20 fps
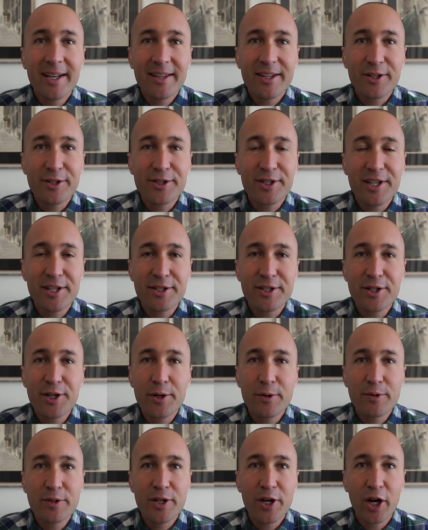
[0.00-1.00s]
There's these
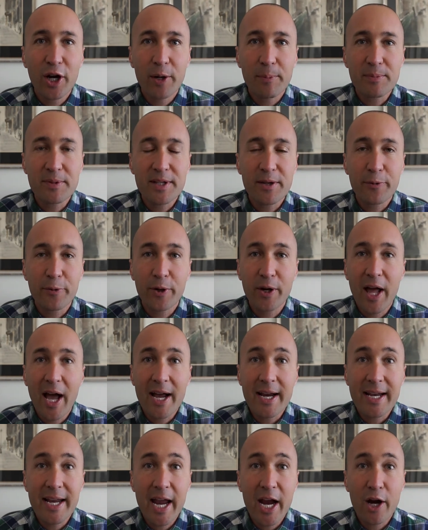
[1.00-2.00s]
two terms, if we're
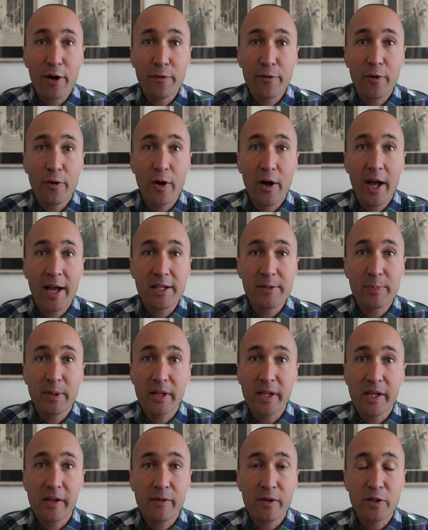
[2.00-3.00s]
not careful as
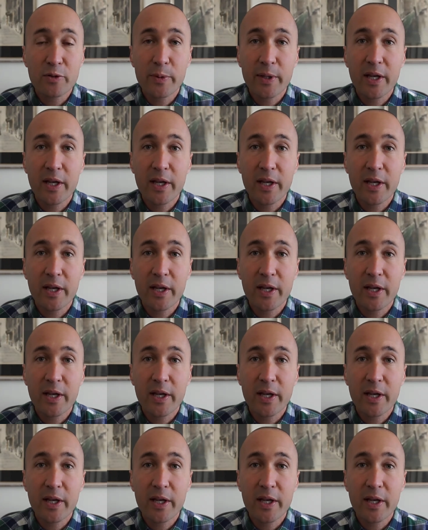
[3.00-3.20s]
believers,